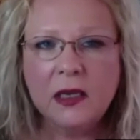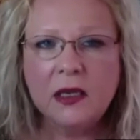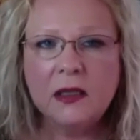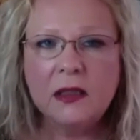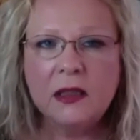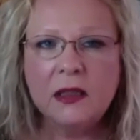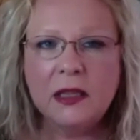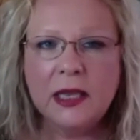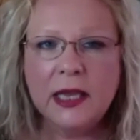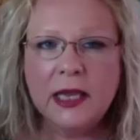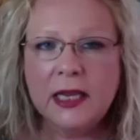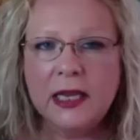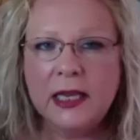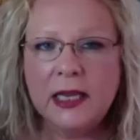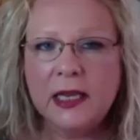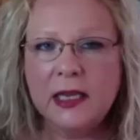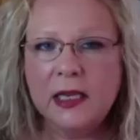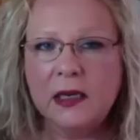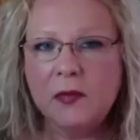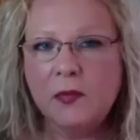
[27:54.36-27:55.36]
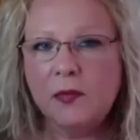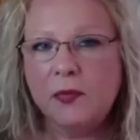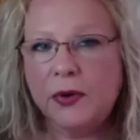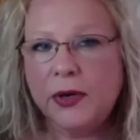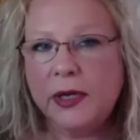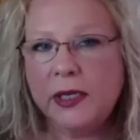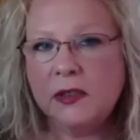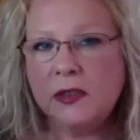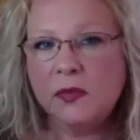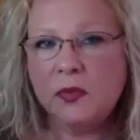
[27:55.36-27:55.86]
that it
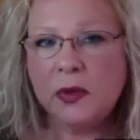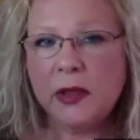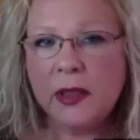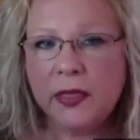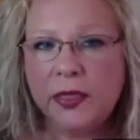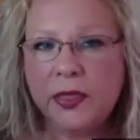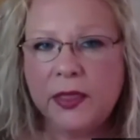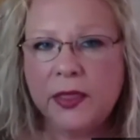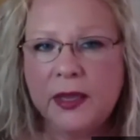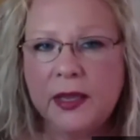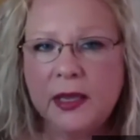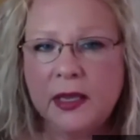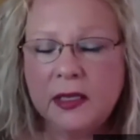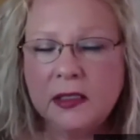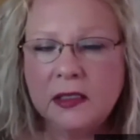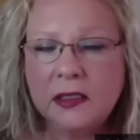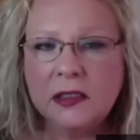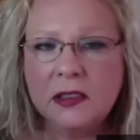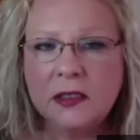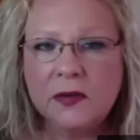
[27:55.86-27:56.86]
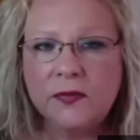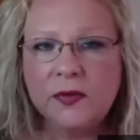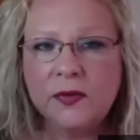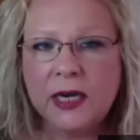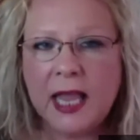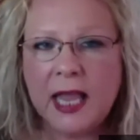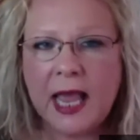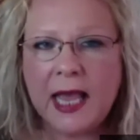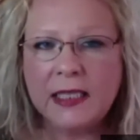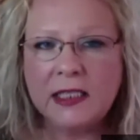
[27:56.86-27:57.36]
brings with it different
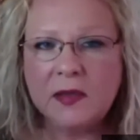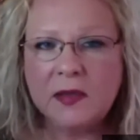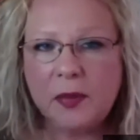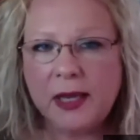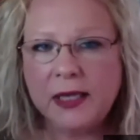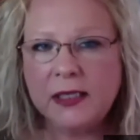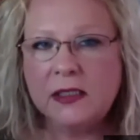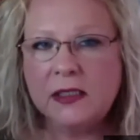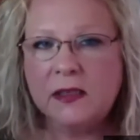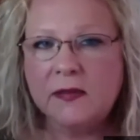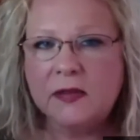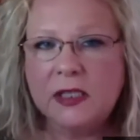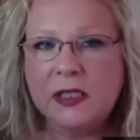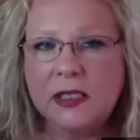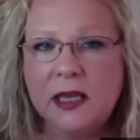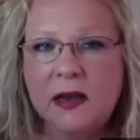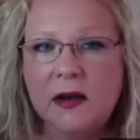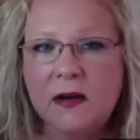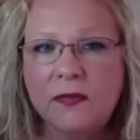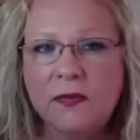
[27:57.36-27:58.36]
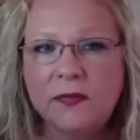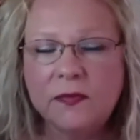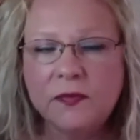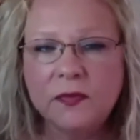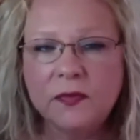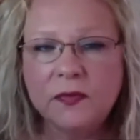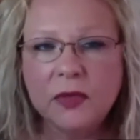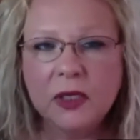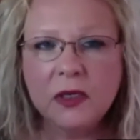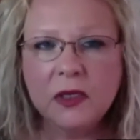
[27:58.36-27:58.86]
aspects of self,
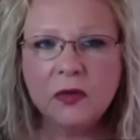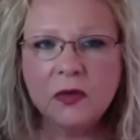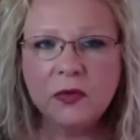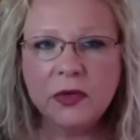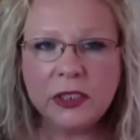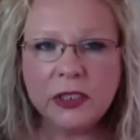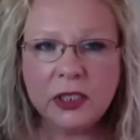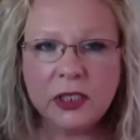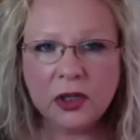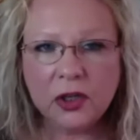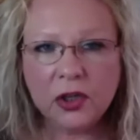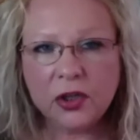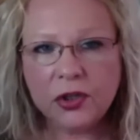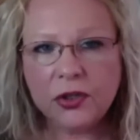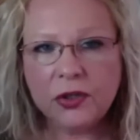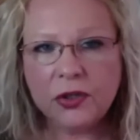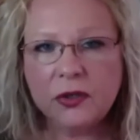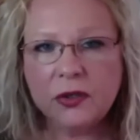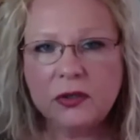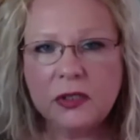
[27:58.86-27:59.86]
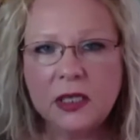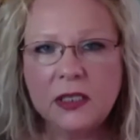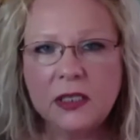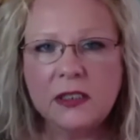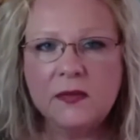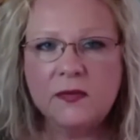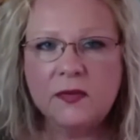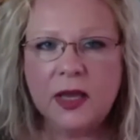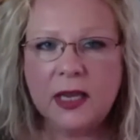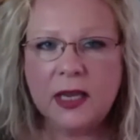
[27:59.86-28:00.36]
which includes
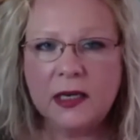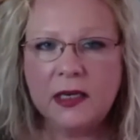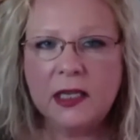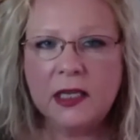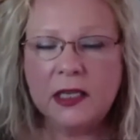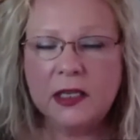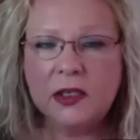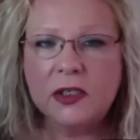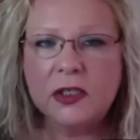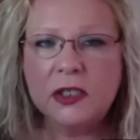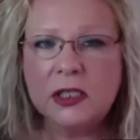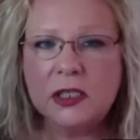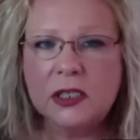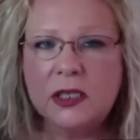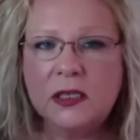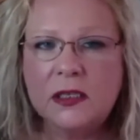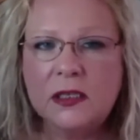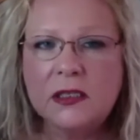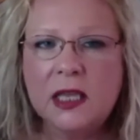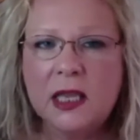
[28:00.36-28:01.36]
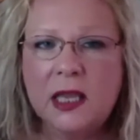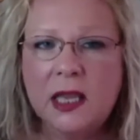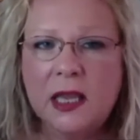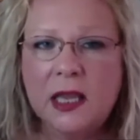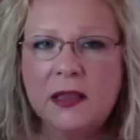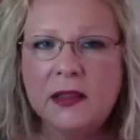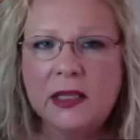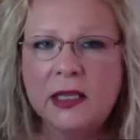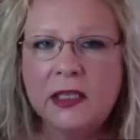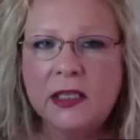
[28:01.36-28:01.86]
divine energies,
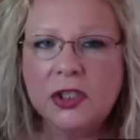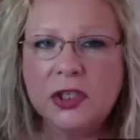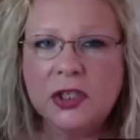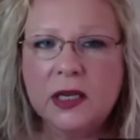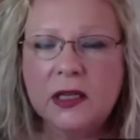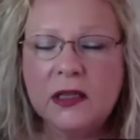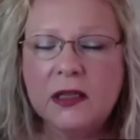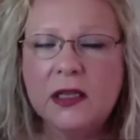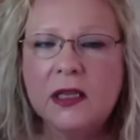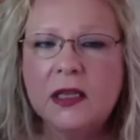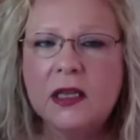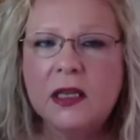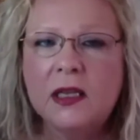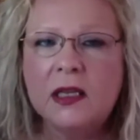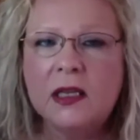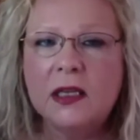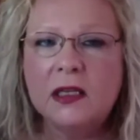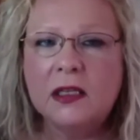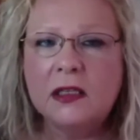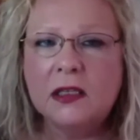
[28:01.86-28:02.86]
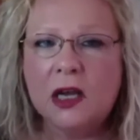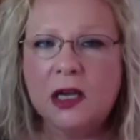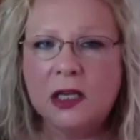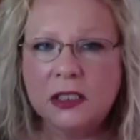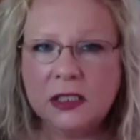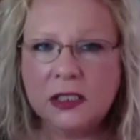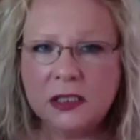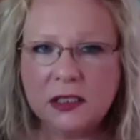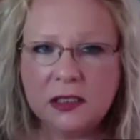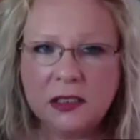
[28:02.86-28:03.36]
and the angelic
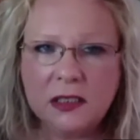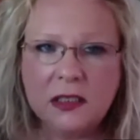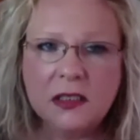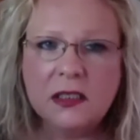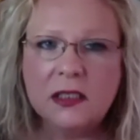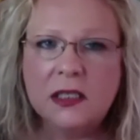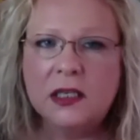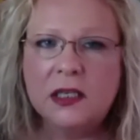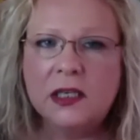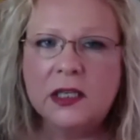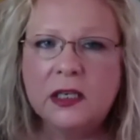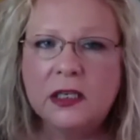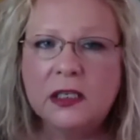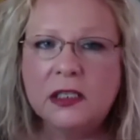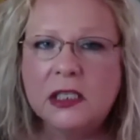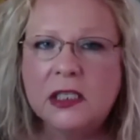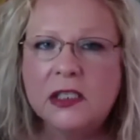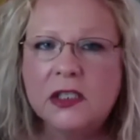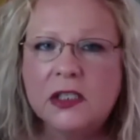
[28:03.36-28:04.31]
consciousness and energies are